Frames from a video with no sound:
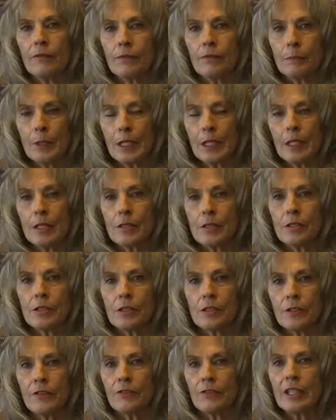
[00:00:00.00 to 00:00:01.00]
because there's
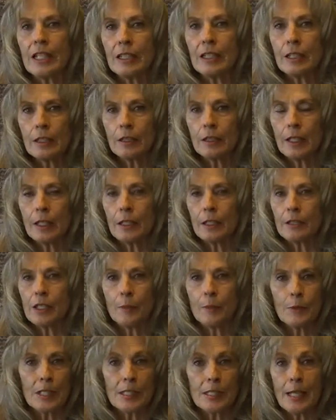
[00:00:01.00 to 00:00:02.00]
a feeling like
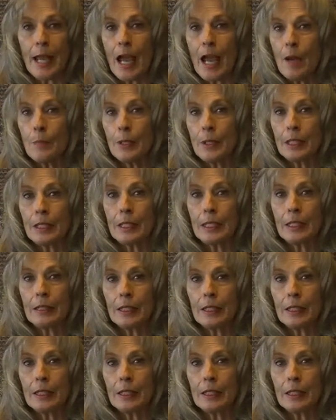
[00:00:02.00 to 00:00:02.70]
something's happening